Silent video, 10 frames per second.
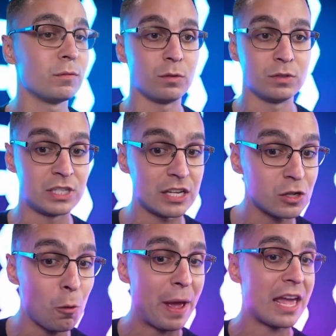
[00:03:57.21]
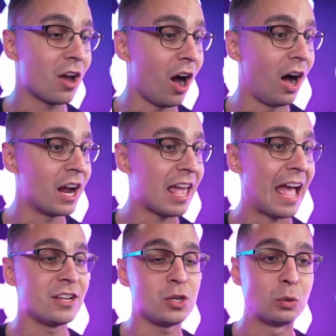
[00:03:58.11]
on YouTube.
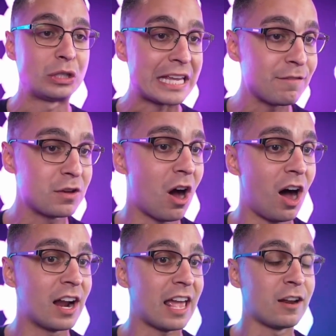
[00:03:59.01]
And you know one thing about these